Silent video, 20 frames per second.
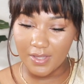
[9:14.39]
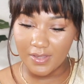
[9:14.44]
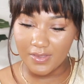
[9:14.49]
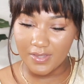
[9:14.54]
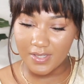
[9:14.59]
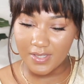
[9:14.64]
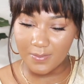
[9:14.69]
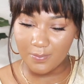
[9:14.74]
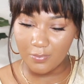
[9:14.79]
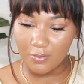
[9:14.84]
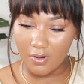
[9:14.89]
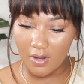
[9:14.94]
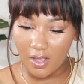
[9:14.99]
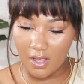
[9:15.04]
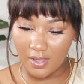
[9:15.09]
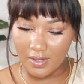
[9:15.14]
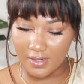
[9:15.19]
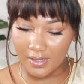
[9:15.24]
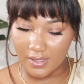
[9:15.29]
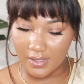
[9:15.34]
This
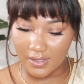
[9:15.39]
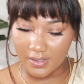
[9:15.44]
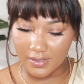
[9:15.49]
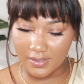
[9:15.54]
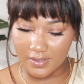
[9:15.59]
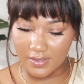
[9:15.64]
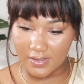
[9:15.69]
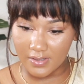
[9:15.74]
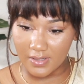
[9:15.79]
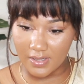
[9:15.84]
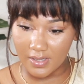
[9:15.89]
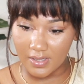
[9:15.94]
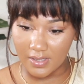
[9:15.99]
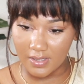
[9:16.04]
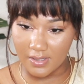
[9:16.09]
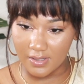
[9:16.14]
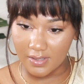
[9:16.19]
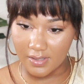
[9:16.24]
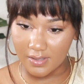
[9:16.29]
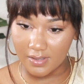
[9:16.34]
product
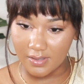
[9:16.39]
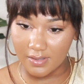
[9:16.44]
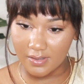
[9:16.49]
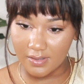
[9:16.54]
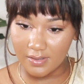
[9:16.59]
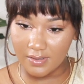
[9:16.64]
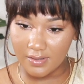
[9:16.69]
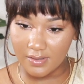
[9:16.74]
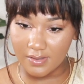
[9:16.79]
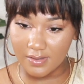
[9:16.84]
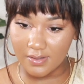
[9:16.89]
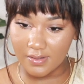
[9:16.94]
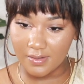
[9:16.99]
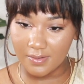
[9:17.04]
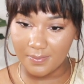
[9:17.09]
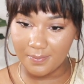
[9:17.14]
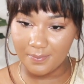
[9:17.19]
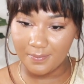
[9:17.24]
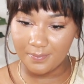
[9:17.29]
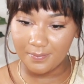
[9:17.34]
is,
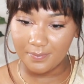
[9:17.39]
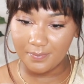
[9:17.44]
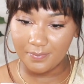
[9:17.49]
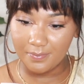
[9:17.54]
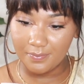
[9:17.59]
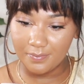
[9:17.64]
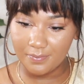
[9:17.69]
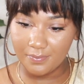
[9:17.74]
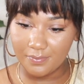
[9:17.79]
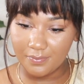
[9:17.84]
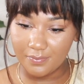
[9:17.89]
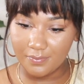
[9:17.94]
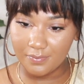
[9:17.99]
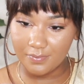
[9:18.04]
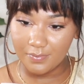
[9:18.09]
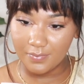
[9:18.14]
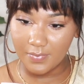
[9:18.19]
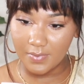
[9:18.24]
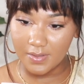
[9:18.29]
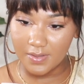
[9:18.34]

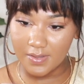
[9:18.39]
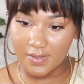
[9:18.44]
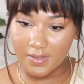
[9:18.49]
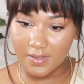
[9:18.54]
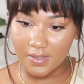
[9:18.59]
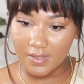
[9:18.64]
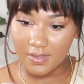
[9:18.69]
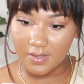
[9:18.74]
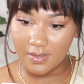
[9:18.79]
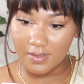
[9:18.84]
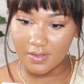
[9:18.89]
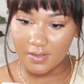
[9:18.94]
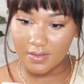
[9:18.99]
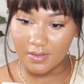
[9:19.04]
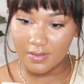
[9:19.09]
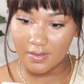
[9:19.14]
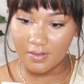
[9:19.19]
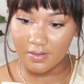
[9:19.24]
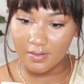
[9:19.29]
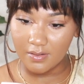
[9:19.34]
let's
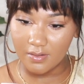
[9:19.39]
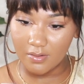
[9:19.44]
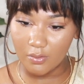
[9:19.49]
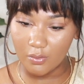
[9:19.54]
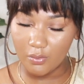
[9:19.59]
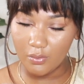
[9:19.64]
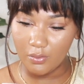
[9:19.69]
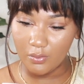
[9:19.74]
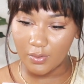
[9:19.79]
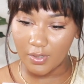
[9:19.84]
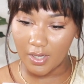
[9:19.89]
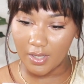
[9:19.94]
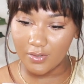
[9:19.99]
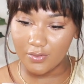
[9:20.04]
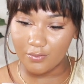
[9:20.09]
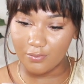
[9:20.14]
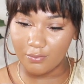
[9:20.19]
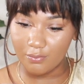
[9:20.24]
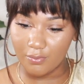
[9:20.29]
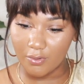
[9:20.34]
see, ooh, it
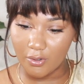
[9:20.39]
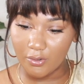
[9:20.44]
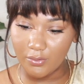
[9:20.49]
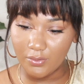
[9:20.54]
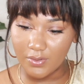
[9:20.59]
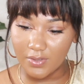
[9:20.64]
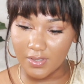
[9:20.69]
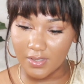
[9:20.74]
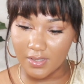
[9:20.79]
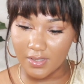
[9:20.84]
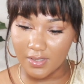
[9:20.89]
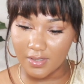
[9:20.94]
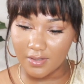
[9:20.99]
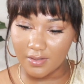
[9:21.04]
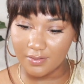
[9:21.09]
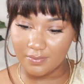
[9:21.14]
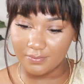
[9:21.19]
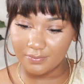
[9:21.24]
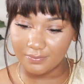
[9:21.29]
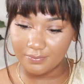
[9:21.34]
has rose in
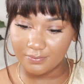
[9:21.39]
it.